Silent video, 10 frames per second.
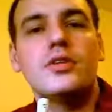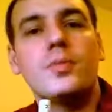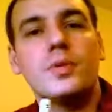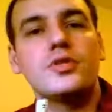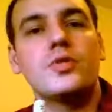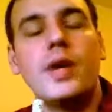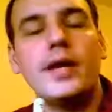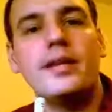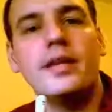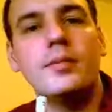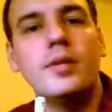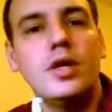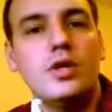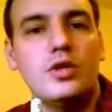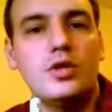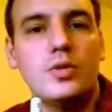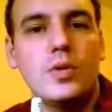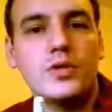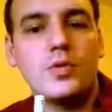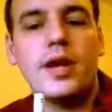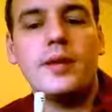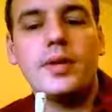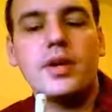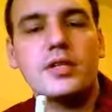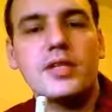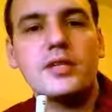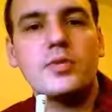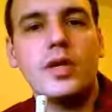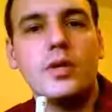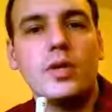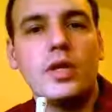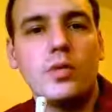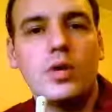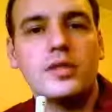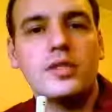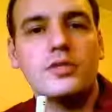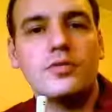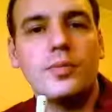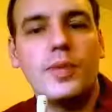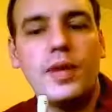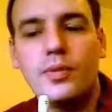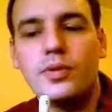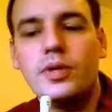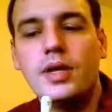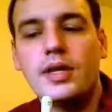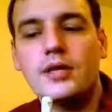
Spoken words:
to persuade them to do what's right, because that's what he really wants, is for people,